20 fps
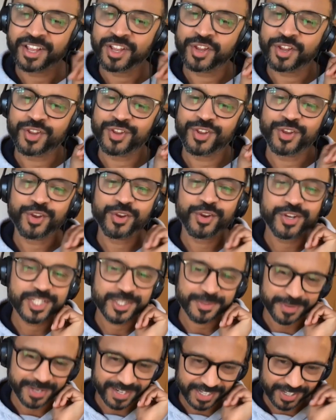Huge
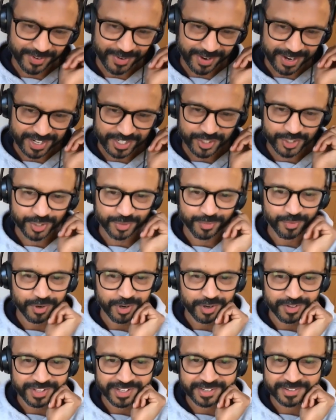amount of gratitude,
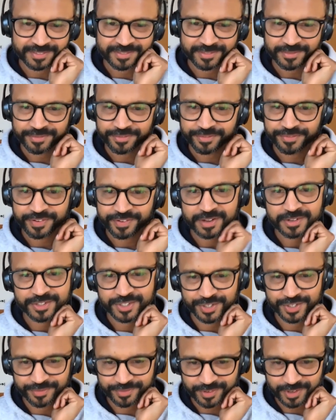Roland.
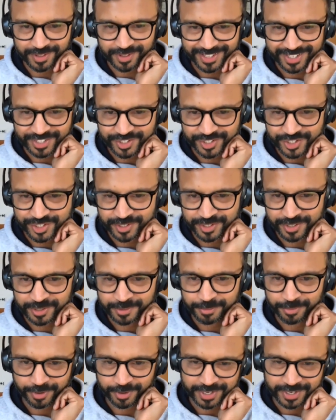Fountain of knowledge.
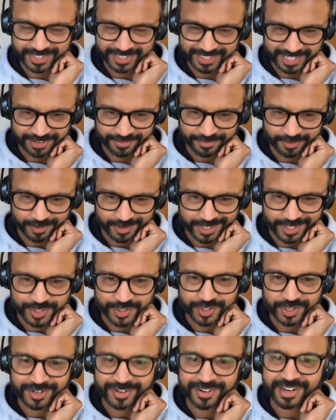You broke it down for us
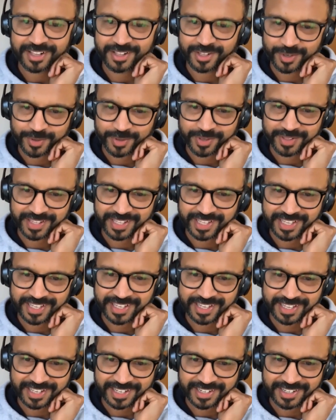so
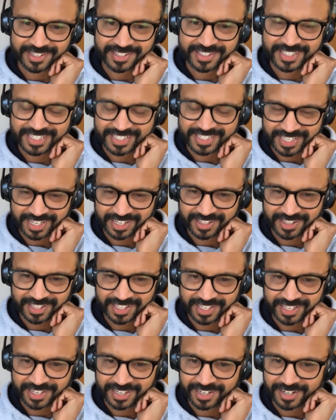eloquently and
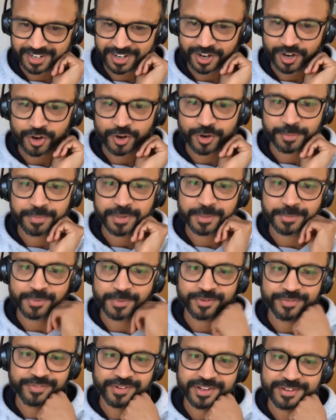succinctly, and I hope
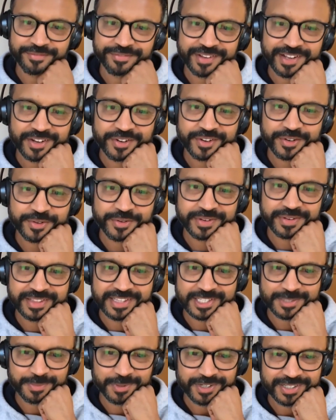people find value in
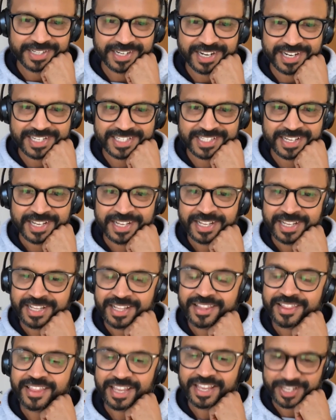this podcast.
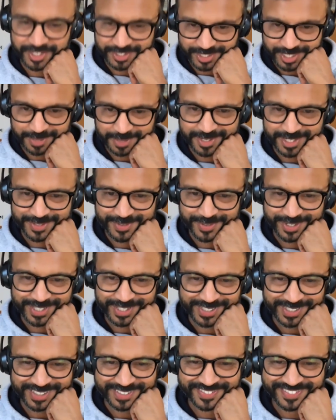Thank you so much for your
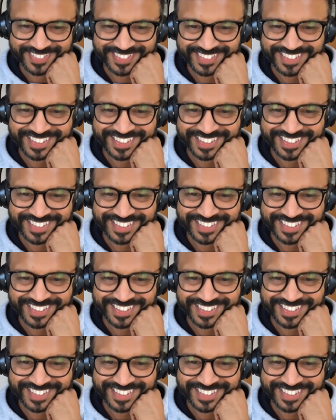time.